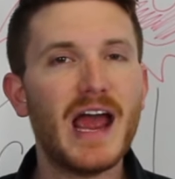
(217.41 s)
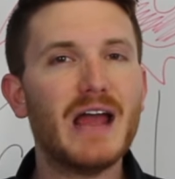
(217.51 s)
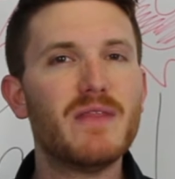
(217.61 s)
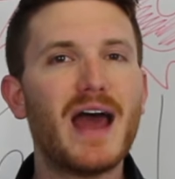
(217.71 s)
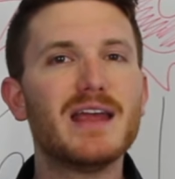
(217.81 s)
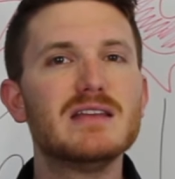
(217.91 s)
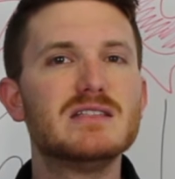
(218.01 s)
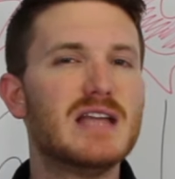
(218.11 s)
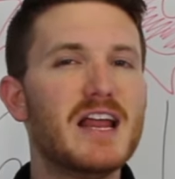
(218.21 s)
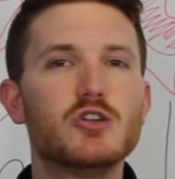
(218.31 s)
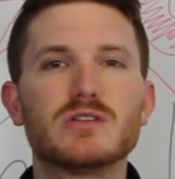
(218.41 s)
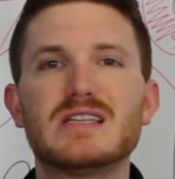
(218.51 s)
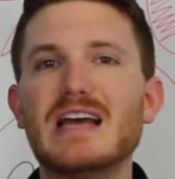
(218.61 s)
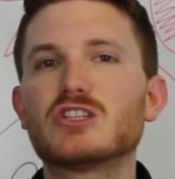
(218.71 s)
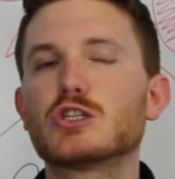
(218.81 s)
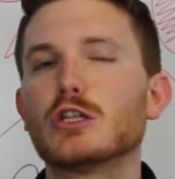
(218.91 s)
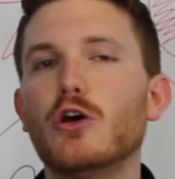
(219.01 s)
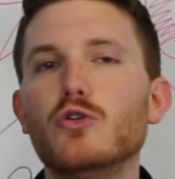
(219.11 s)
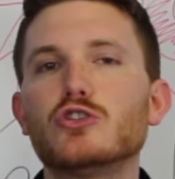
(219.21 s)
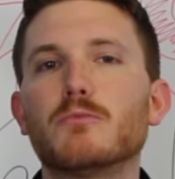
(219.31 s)
And that is dangerous. That
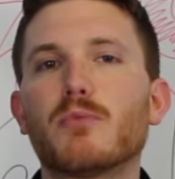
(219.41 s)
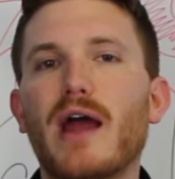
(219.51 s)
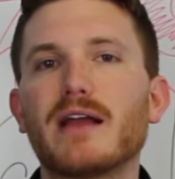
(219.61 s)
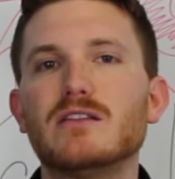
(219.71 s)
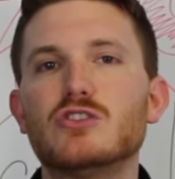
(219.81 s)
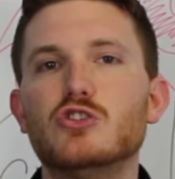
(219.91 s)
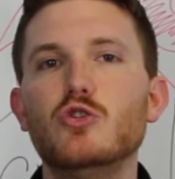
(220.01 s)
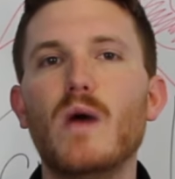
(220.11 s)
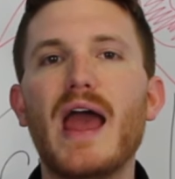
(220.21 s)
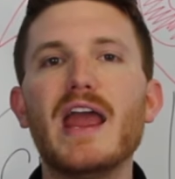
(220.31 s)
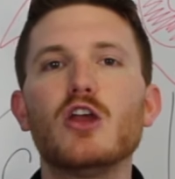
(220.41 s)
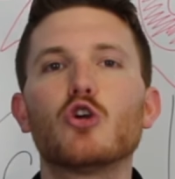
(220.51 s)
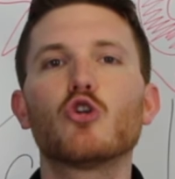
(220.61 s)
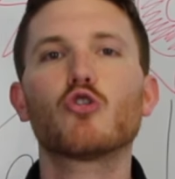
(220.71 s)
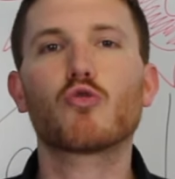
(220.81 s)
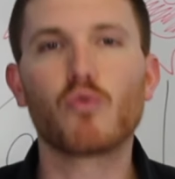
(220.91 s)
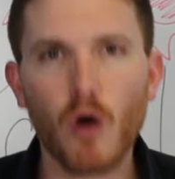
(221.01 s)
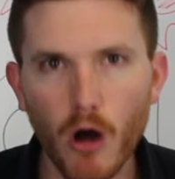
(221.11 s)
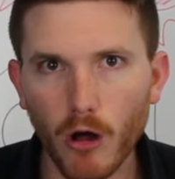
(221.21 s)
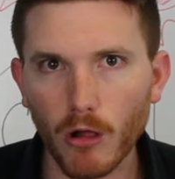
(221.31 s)
slows your practice to a
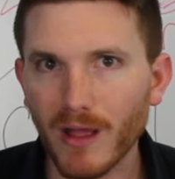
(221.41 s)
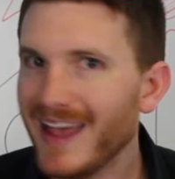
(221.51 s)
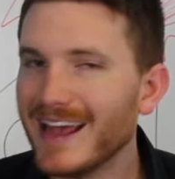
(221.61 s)
crawl.